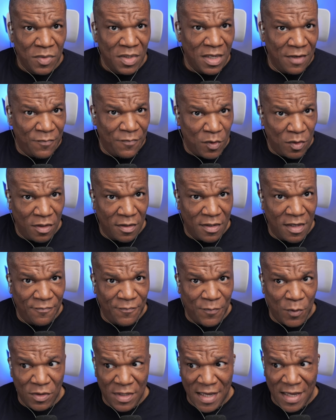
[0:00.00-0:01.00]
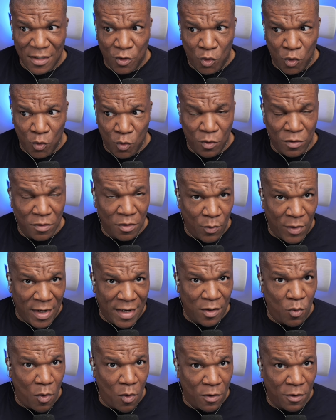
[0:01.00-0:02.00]
If you're looking for that dual
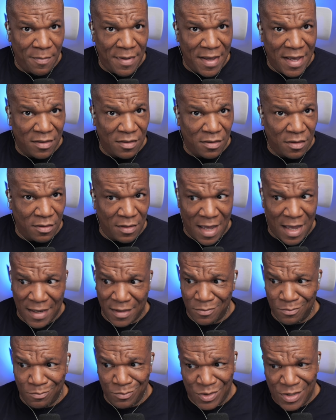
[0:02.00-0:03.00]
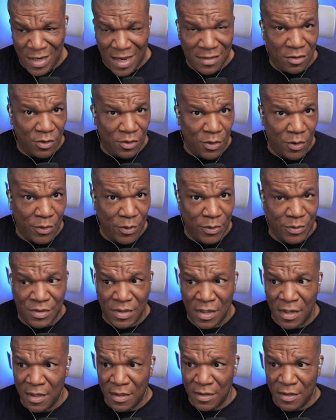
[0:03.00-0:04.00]
threat quarterback like Jalen Hurts,